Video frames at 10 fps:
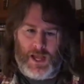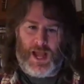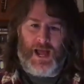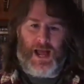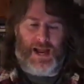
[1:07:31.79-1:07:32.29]

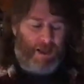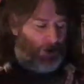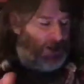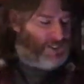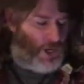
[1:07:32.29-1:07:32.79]
And
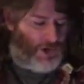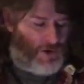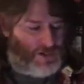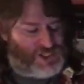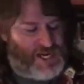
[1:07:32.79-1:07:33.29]
Emily is not on her
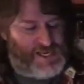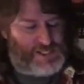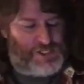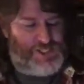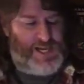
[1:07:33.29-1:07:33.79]
own. She has
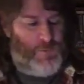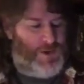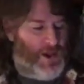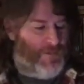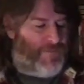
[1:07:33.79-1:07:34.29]
her team with her.